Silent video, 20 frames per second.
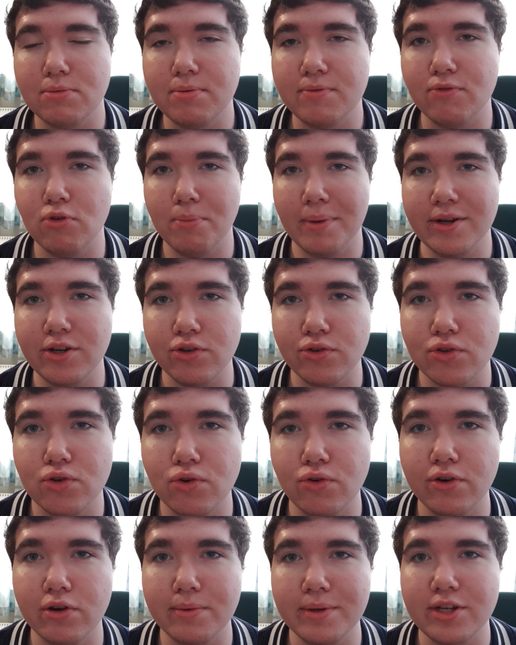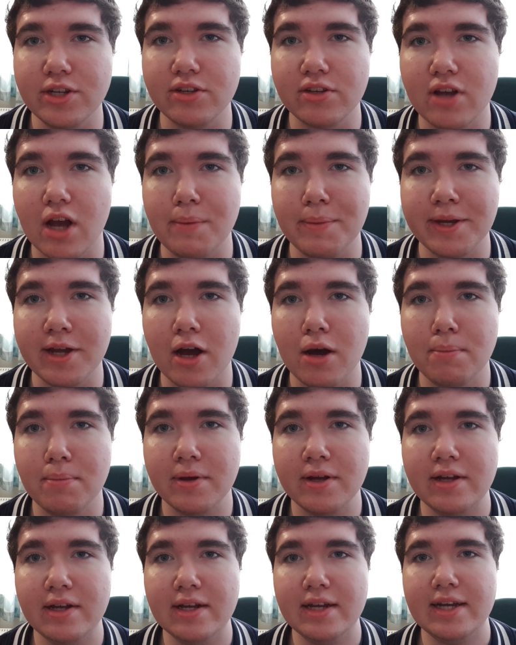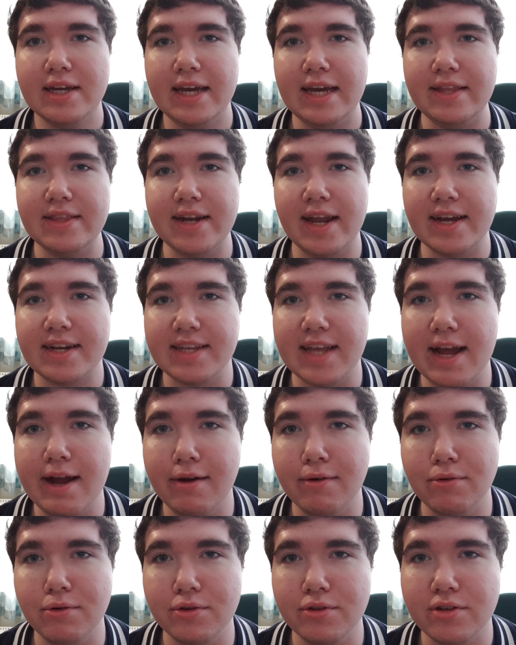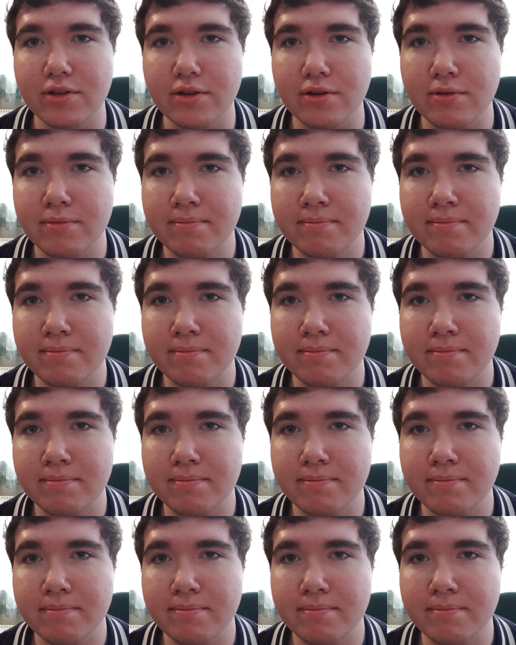my tutorial, which is coming up in the next hour or so.